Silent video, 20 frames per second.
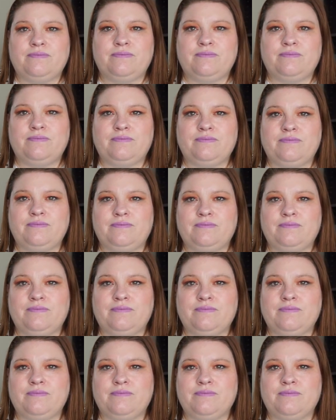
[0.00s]

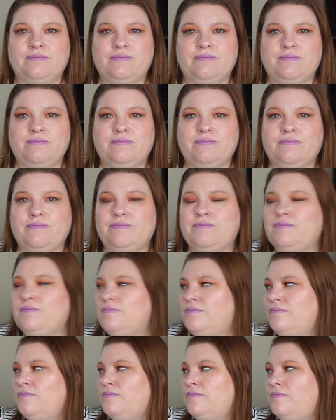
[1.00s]

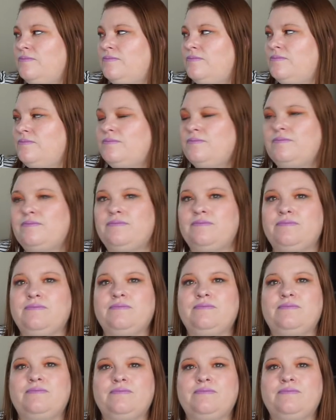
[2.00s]
This person isn't speaking.